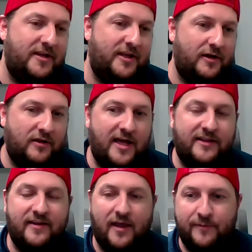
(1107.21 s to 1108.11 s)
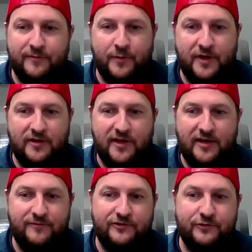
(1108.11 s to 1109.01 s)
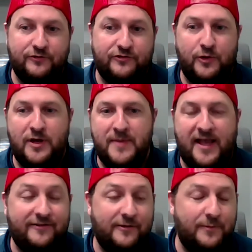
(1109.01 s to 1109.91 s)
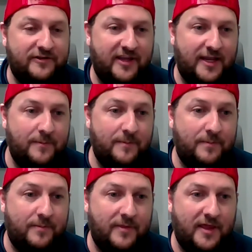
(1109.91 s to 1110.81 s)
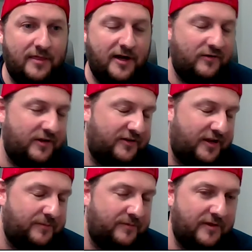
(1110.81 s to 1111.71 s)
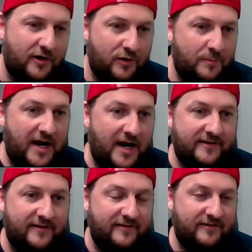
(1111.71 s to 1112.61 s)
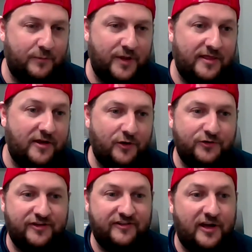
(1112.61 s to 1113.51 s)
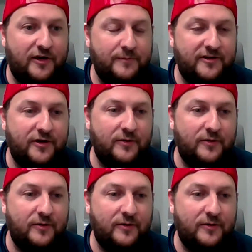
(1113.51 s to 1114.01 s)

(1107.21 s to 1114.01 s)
You know, a lot of times when individuals join a basketball team, the only time they're going to practice is when the coaches tell them to.